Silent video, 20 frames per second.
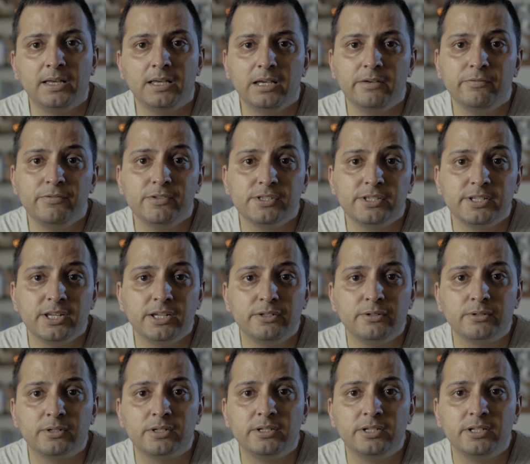If instead
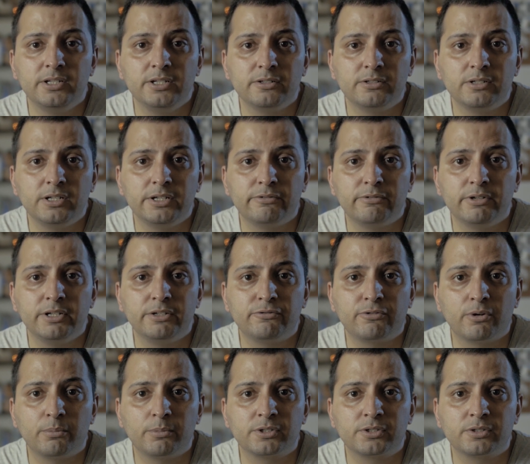you continuously read
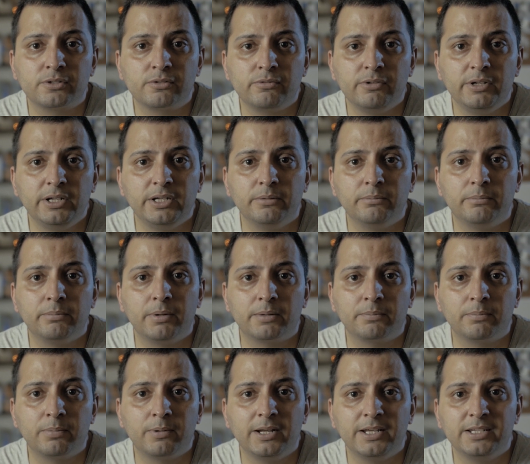from a screen
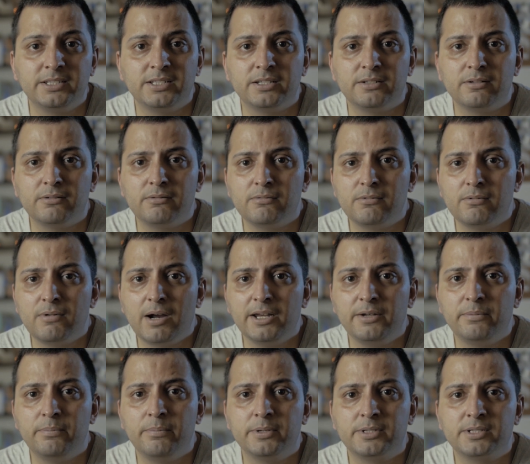but place it
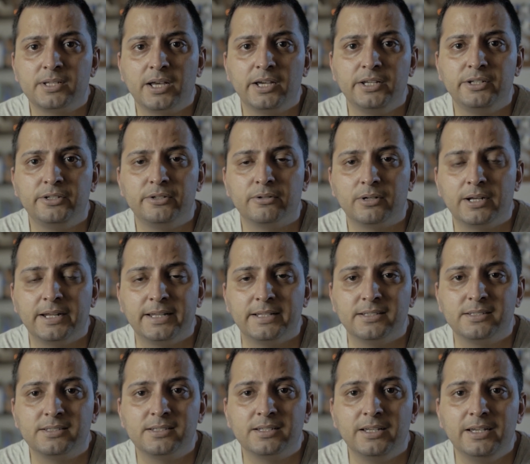right beside your
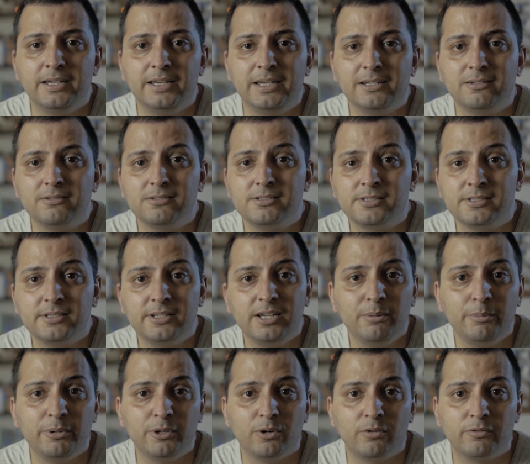lens, it will
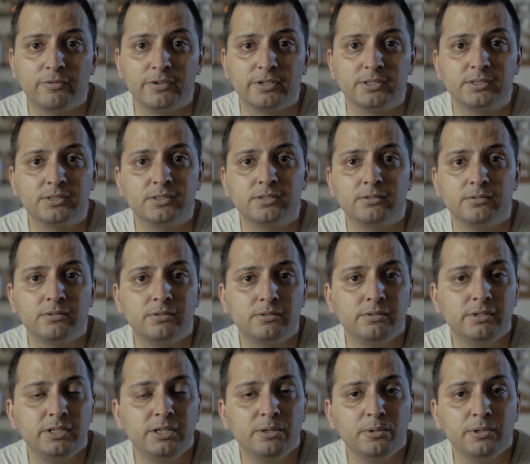still be obvious
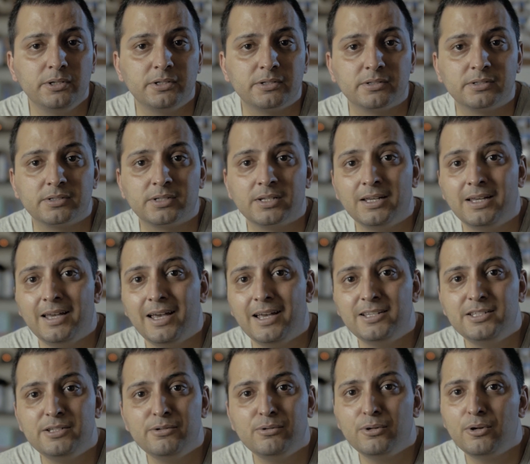to the audience,
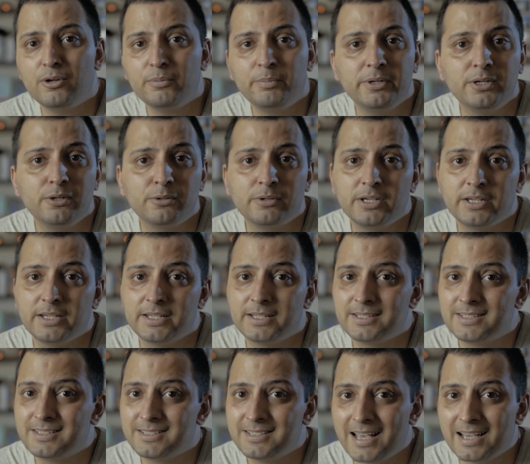as you will not be looking
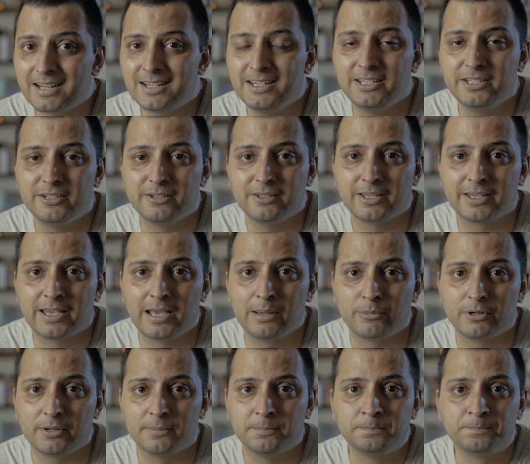exactly into the
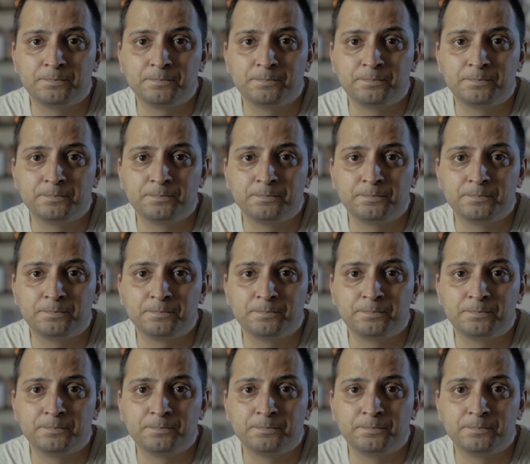camera.